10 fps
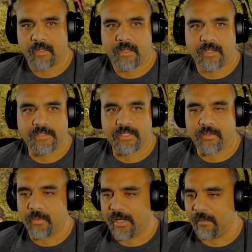And so
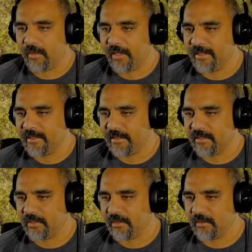what I would like to
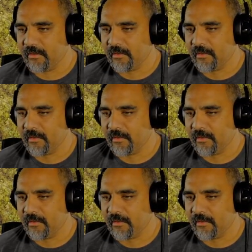do